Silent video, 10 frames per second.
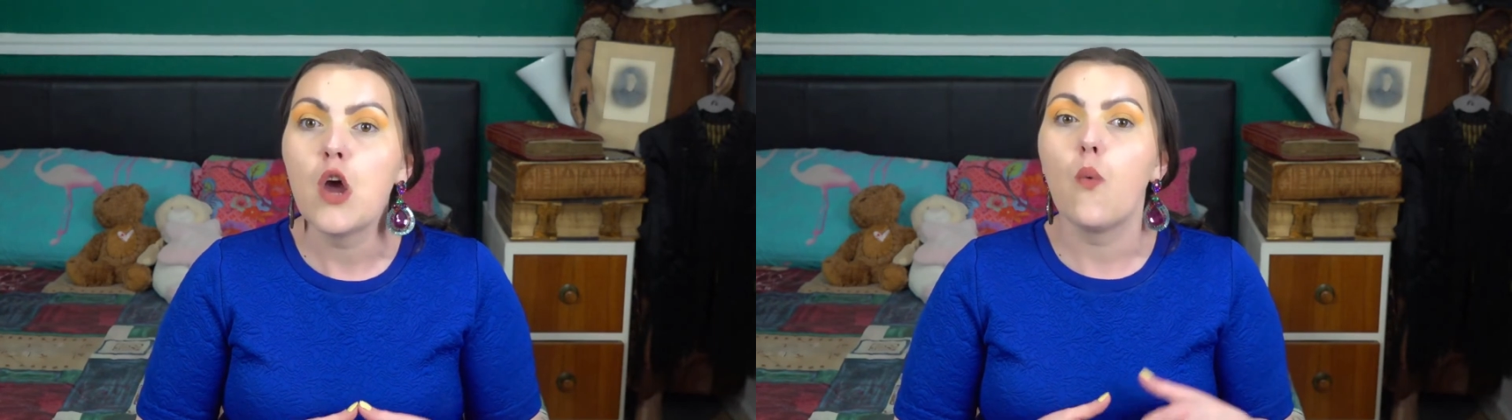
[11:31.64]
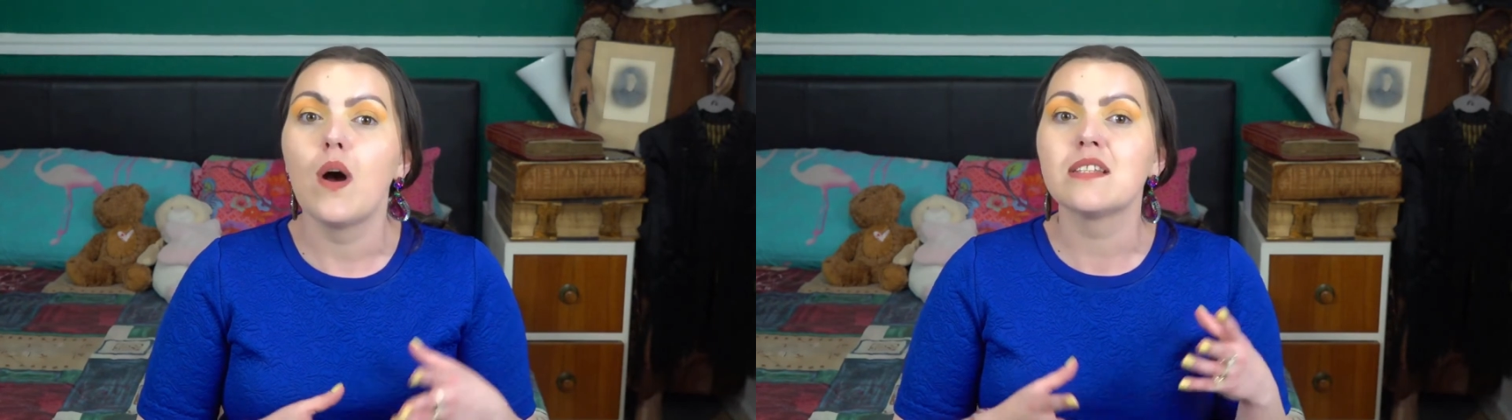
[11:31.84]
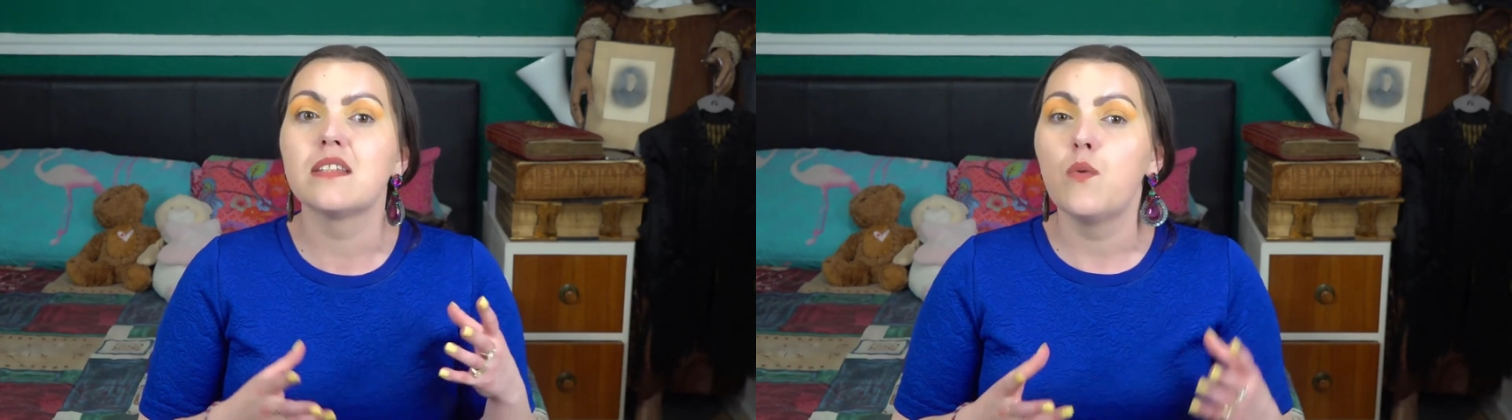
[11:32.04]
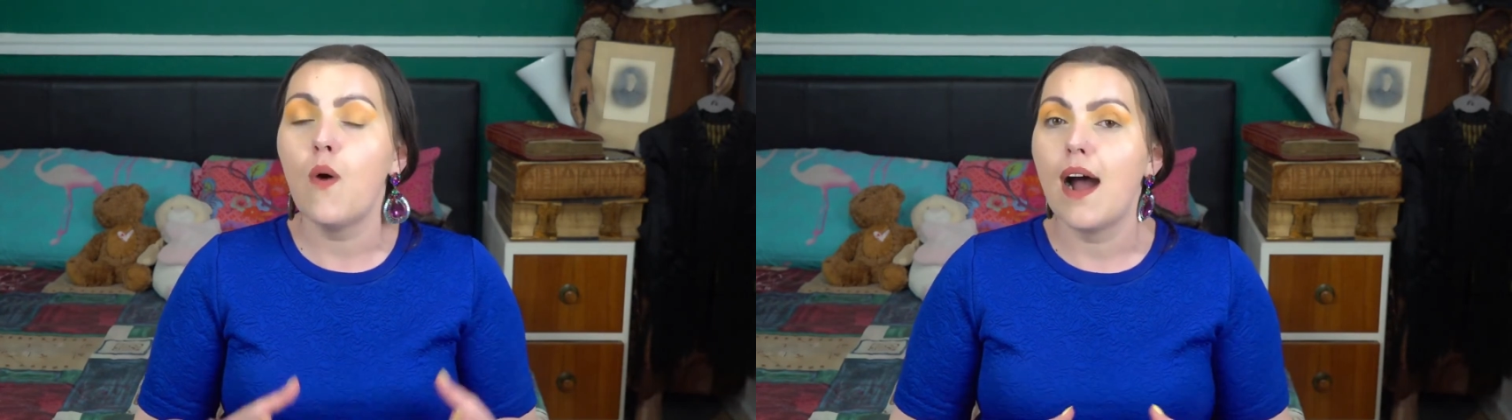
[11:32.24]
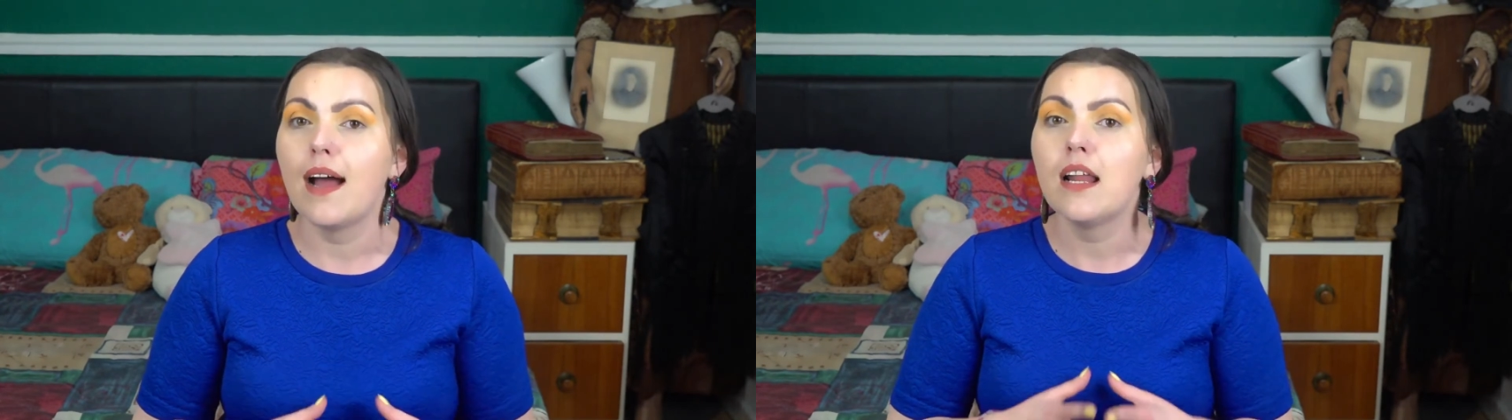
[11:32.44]
was the
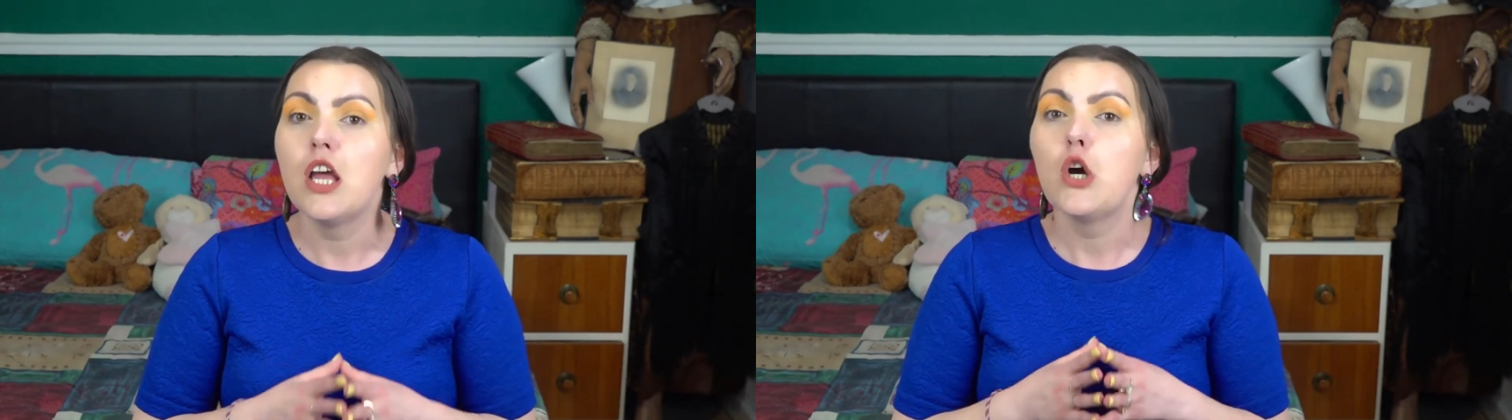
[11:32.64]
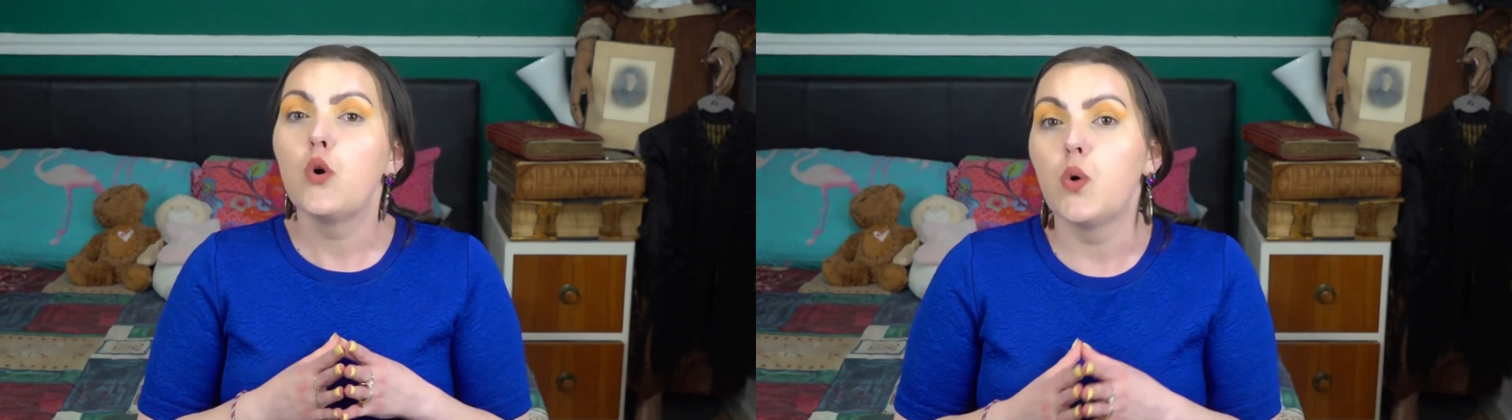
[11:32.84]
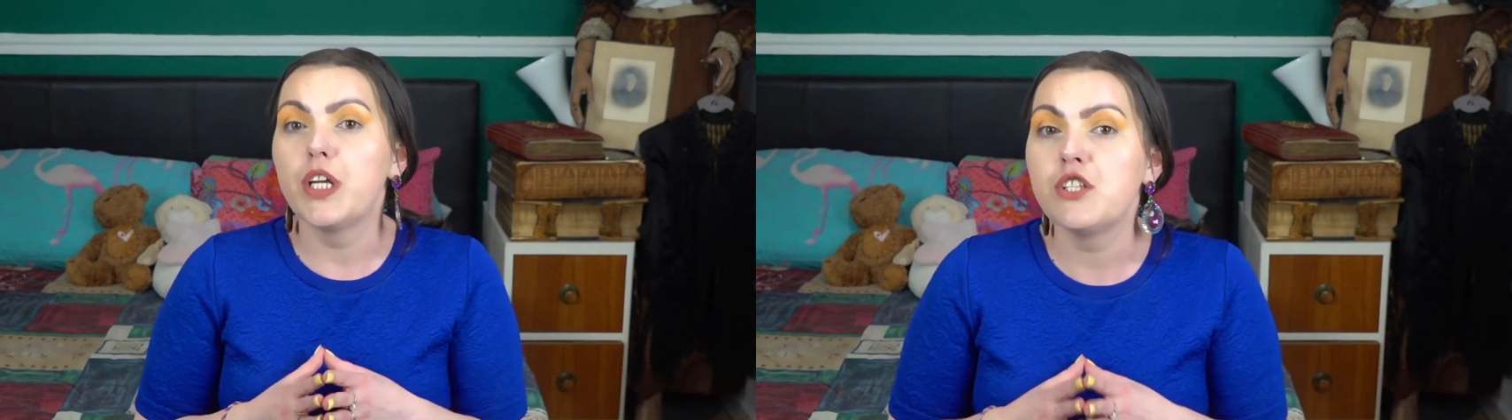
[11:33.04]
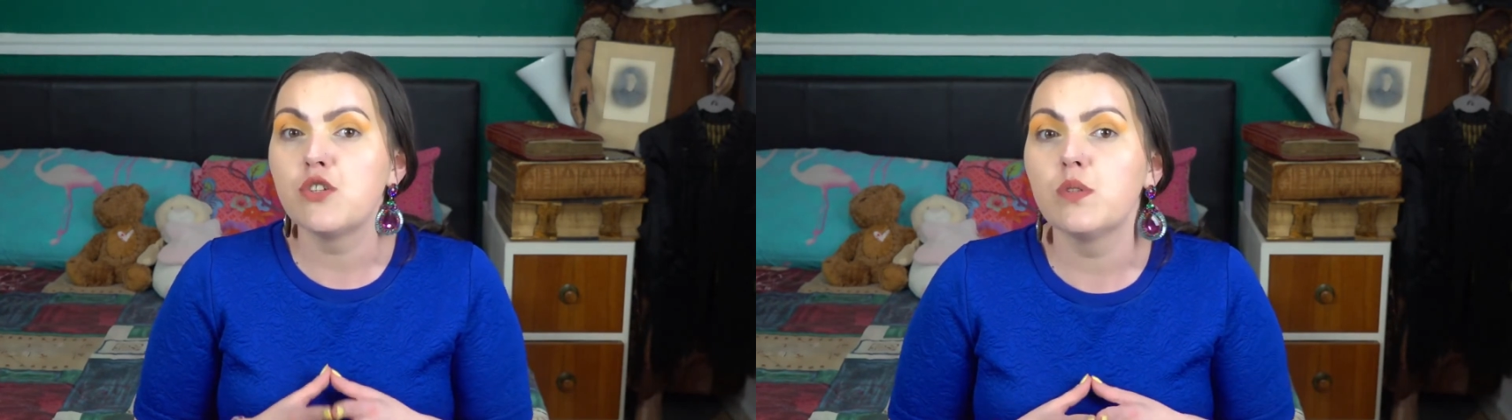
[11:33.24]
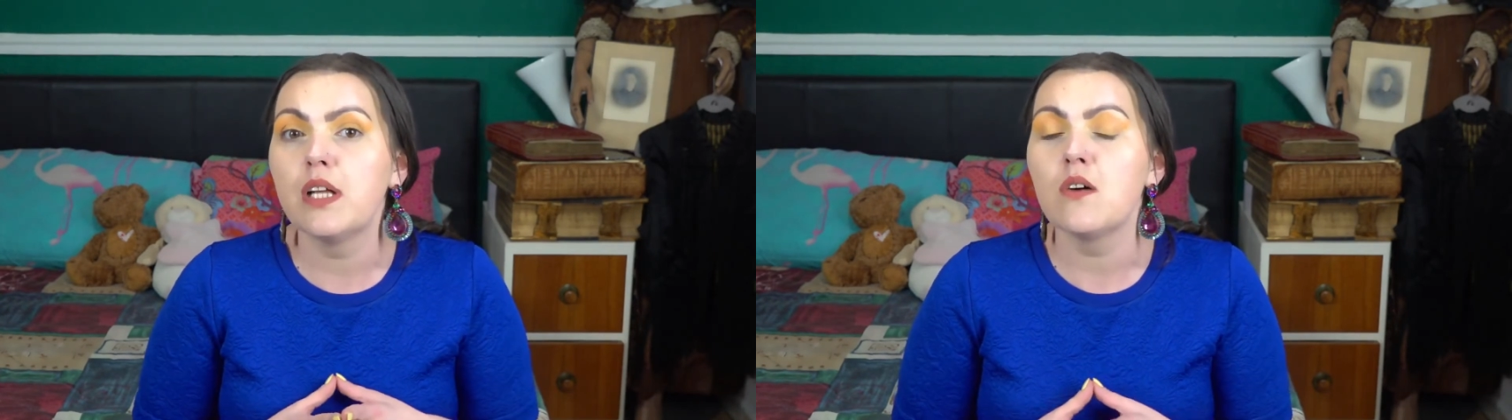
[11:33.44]
one who in
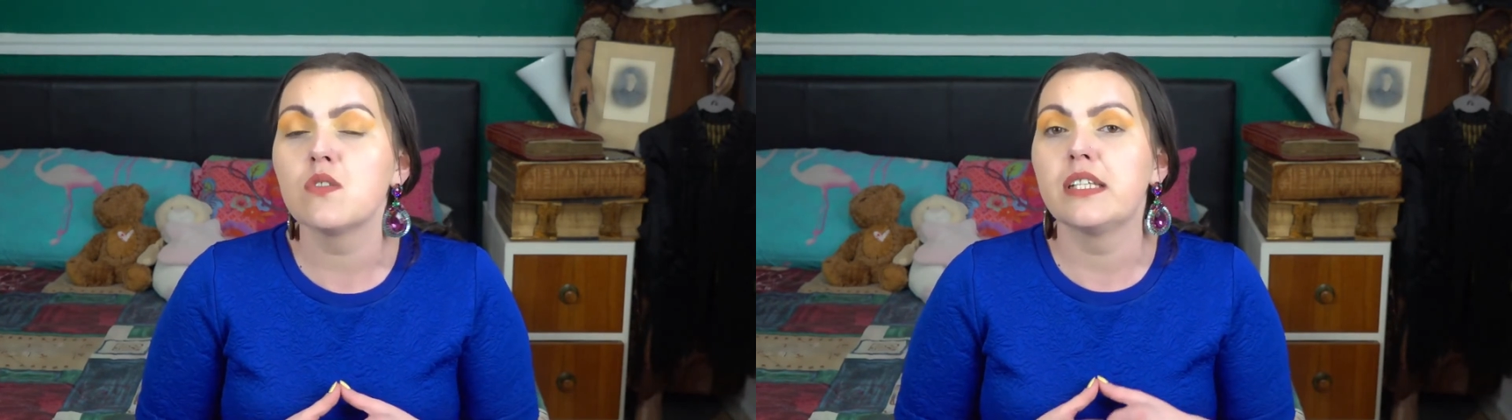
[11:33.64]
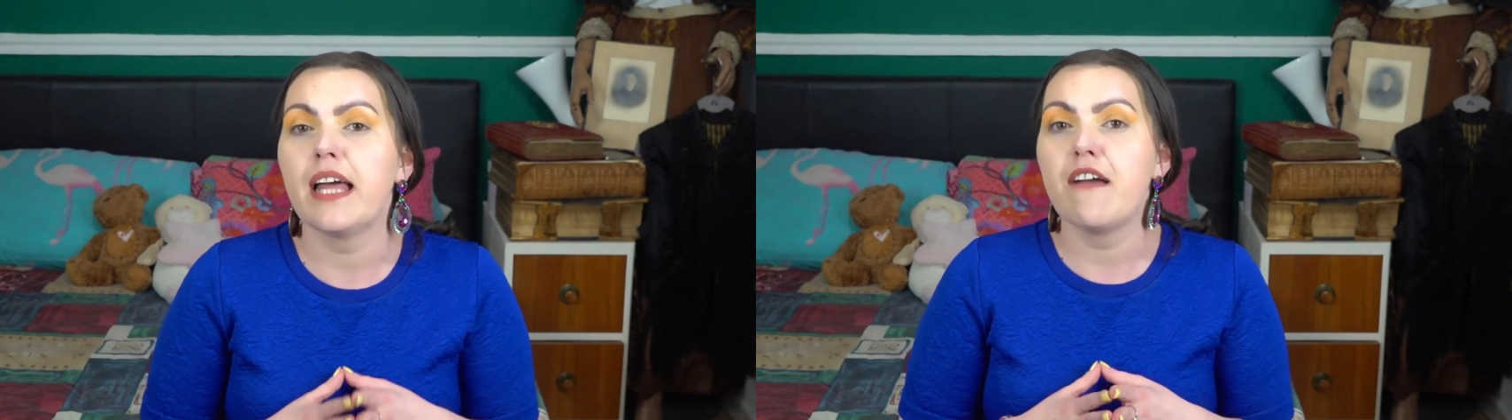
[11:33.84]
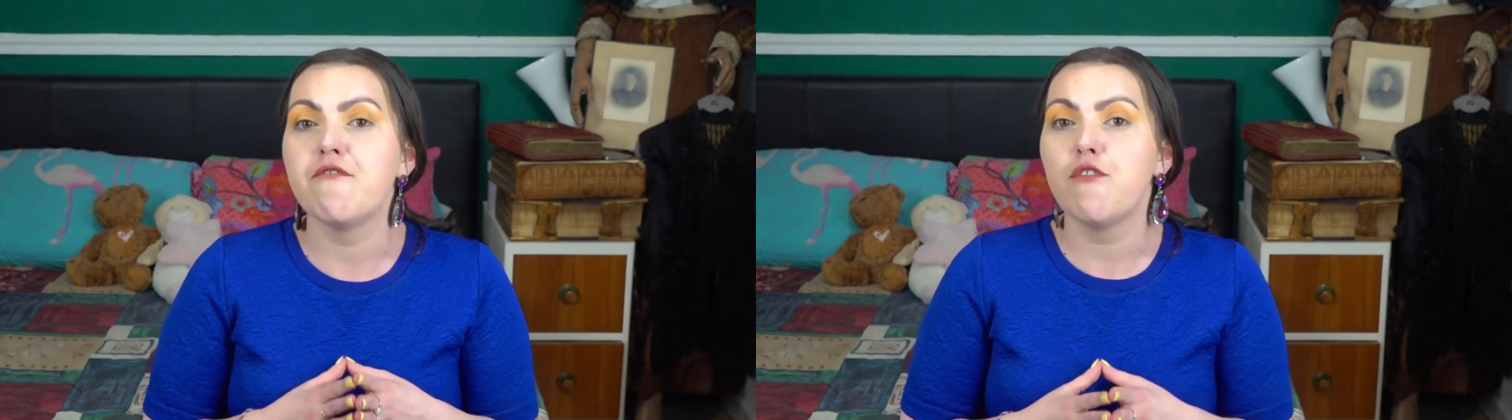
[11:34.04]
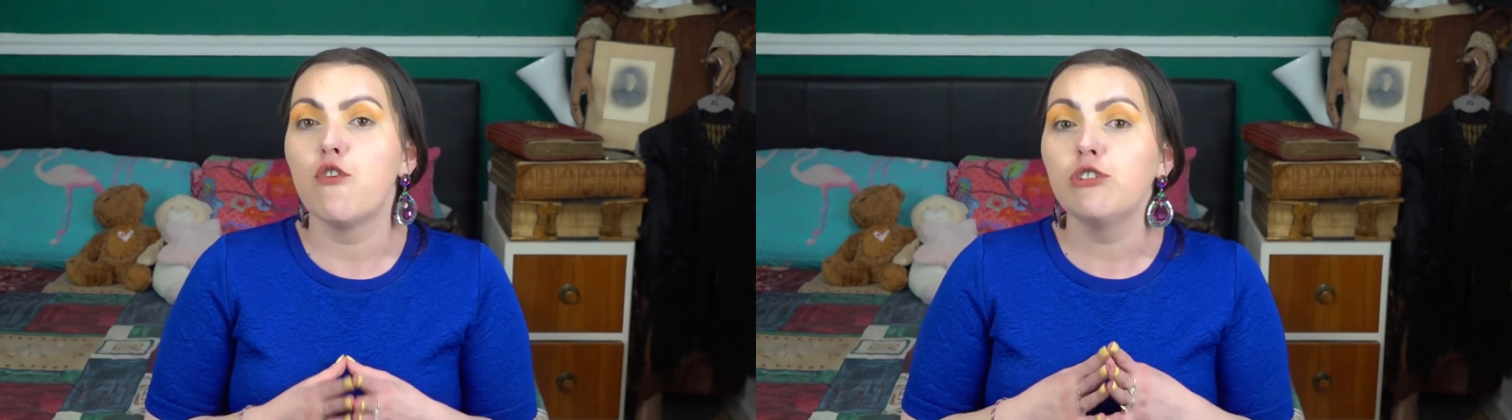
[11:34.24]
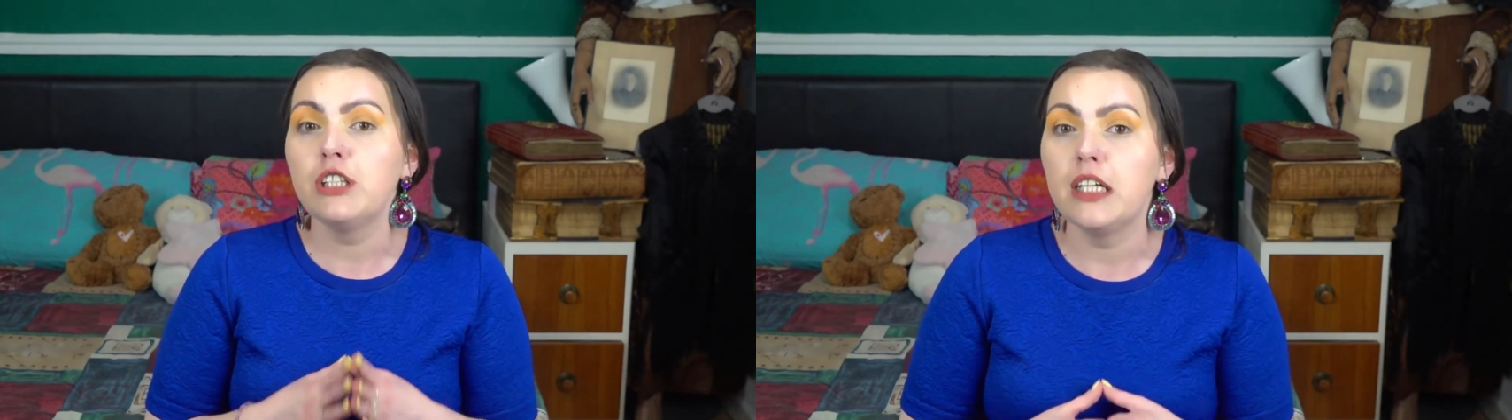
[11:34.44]

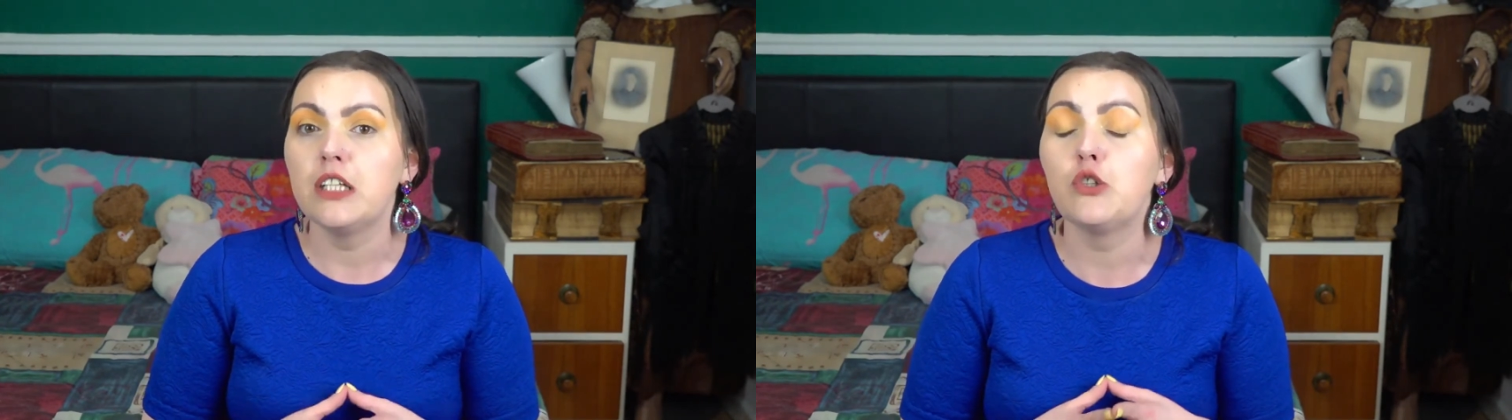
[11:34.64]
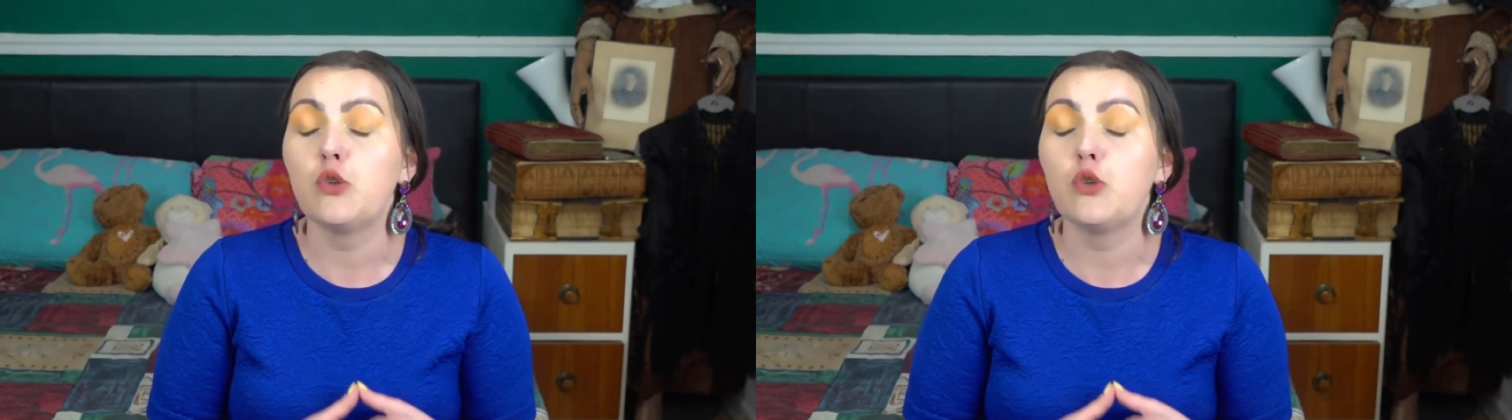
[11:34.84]
2014